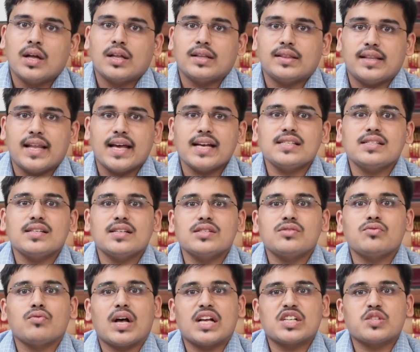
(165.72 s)
Next is
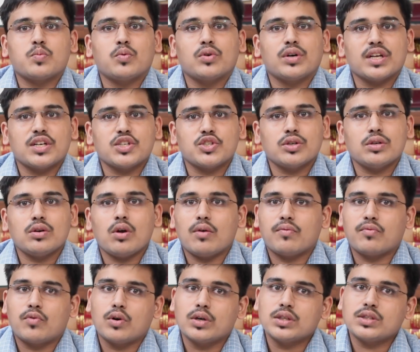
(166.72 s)
transportation
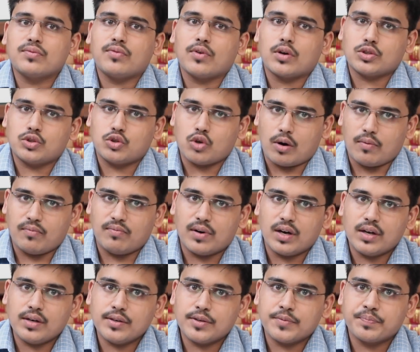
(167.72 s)
of goods for job
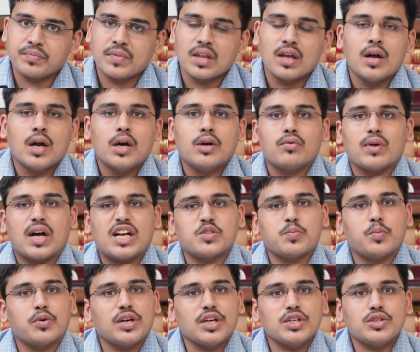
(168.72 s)
work,
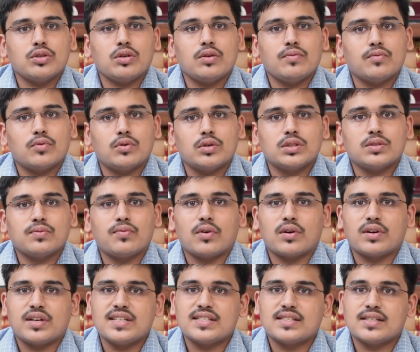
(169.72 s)
transportation of goods for
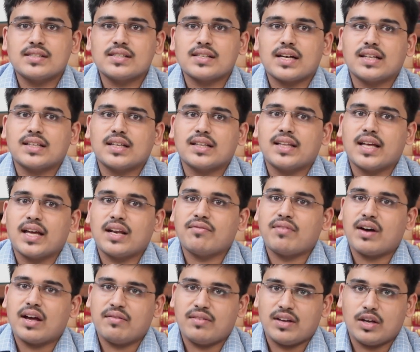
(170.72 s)
reasons other than
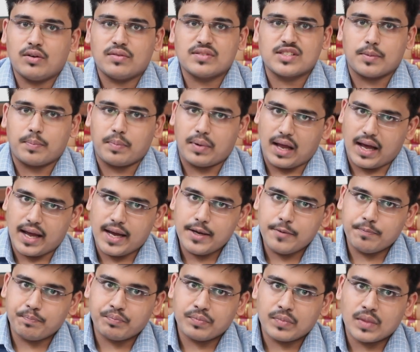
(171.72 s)
by way of supply,
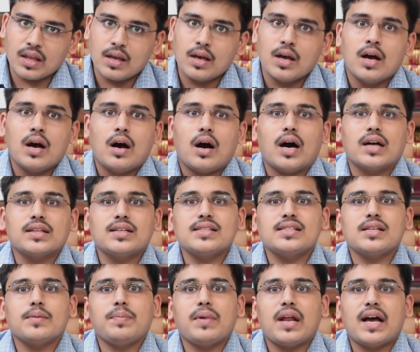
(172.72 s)
other
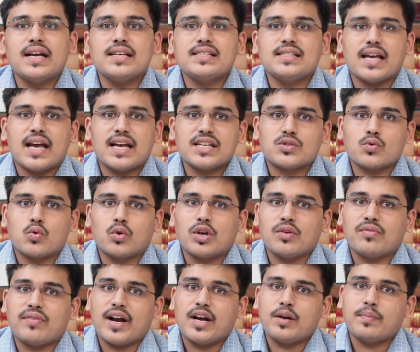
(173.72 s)
supplies as
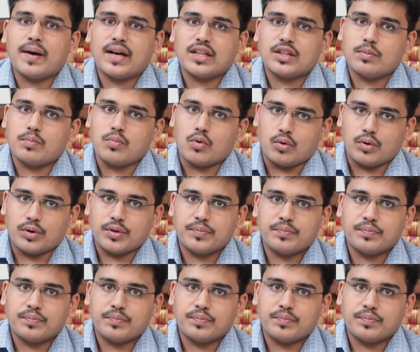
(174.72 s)
notified by the board.